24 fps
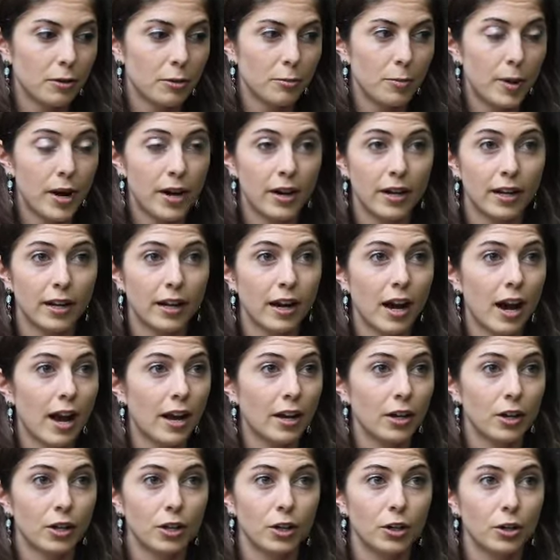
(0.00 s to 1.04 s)
Married a
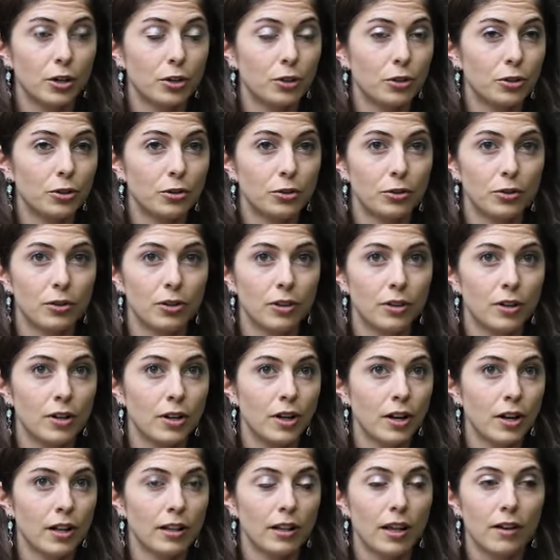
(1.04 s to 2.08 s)
guy who
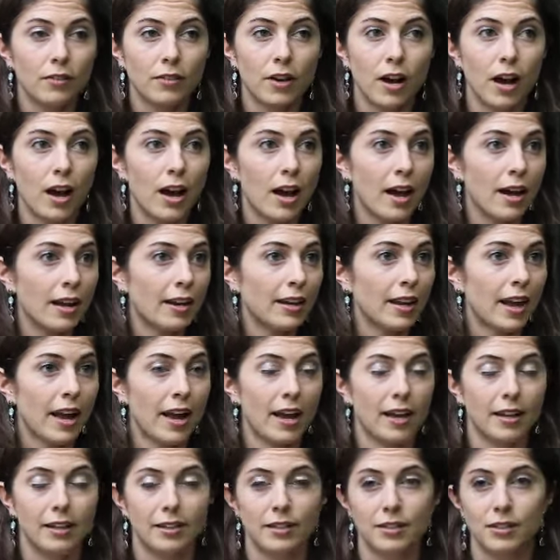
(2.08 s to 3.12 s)
loved God
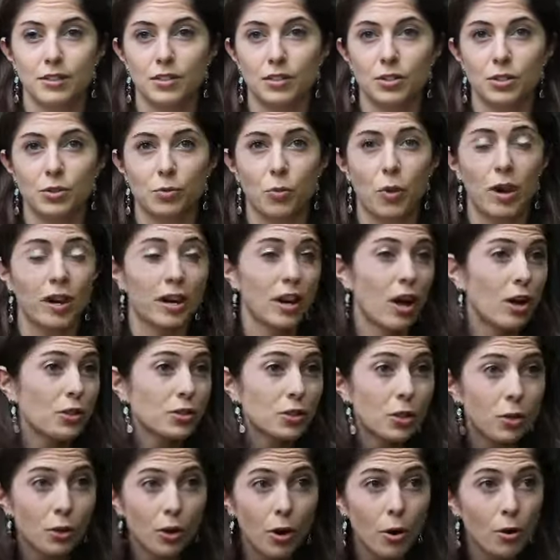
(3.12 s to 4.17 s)
and wanted to
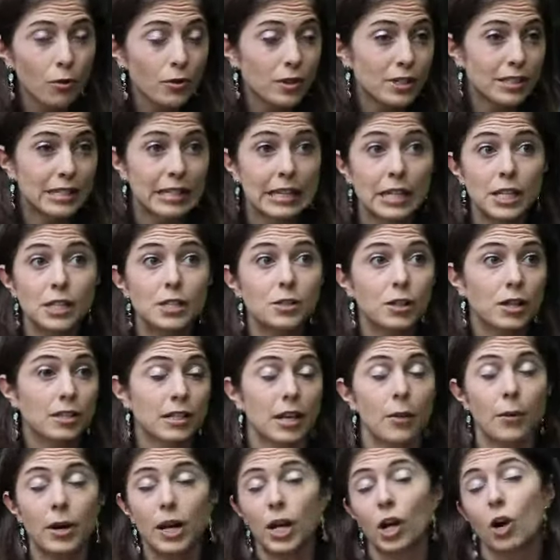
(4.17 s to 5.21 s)
also go overseas because
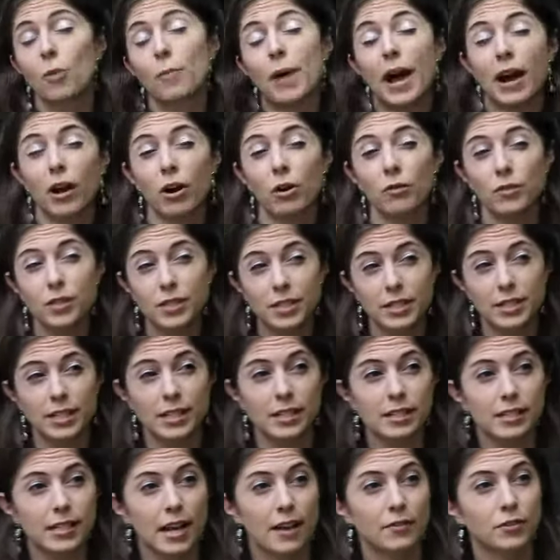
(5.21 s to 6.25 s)
I wanted to go back
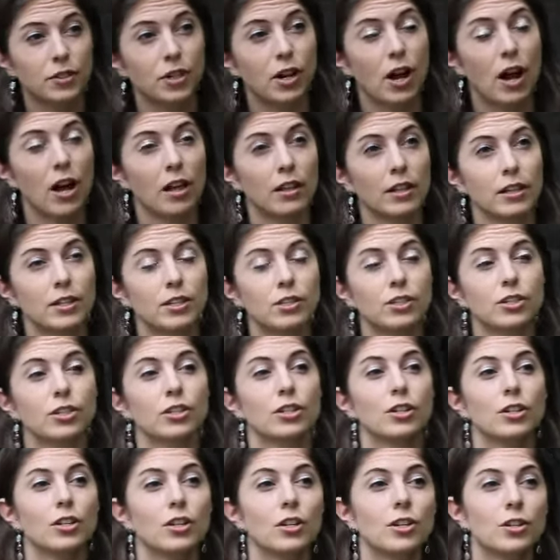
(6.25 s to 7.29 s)
overseas after college.
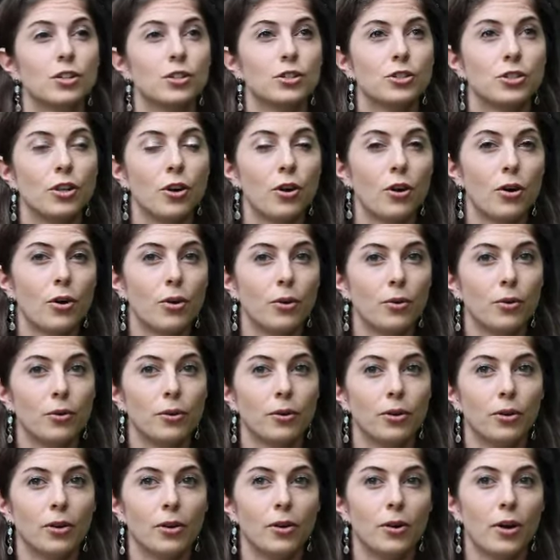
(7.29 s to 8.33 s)
So
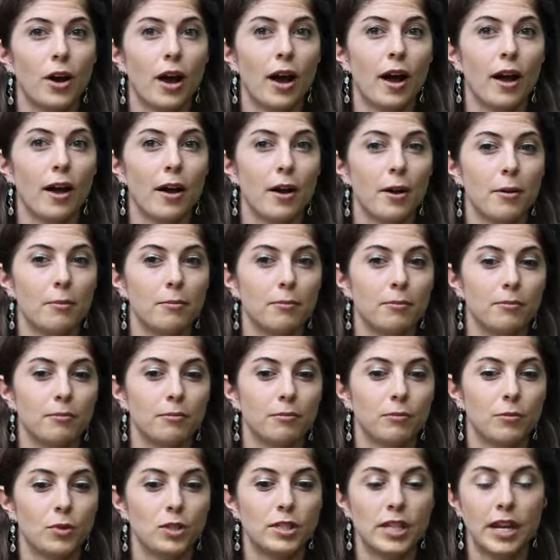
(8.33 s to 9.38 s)

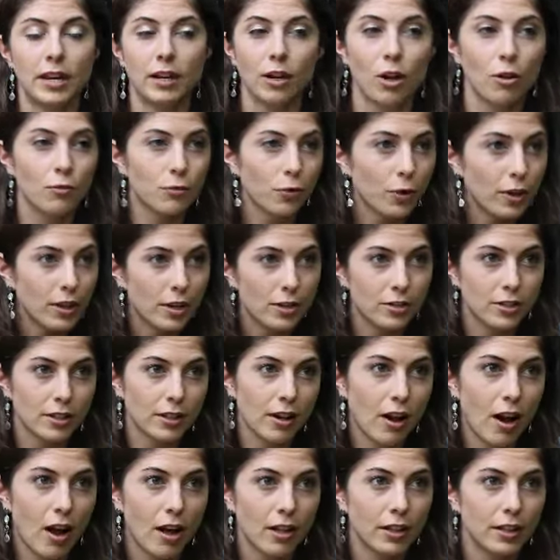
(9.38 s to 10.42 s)
dated all 4 years in
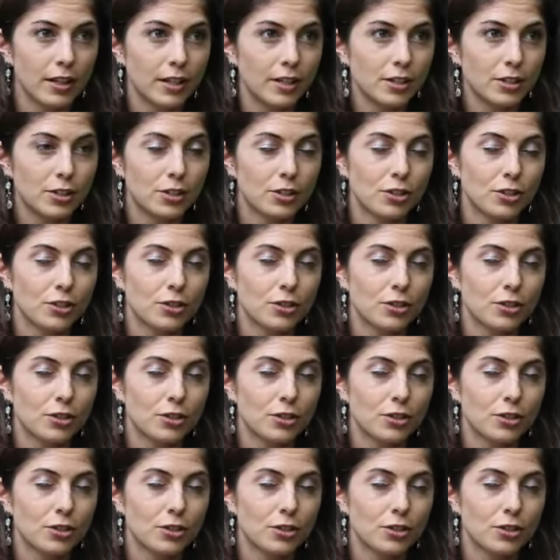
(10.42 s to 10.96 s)
college,